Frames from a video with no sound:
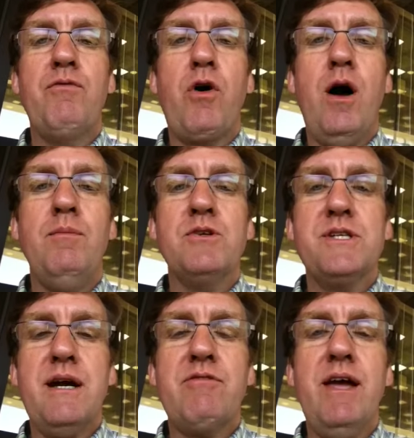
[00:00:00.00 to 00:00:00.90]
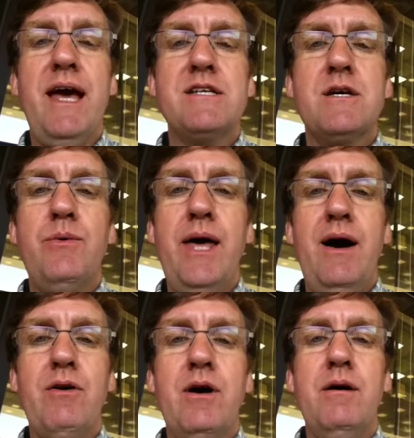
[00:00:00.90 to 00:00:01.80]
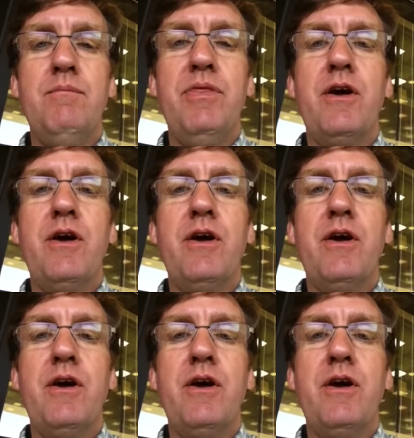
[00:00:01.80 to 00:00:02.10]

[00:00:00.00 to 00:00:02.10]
For almost every SOE outcome,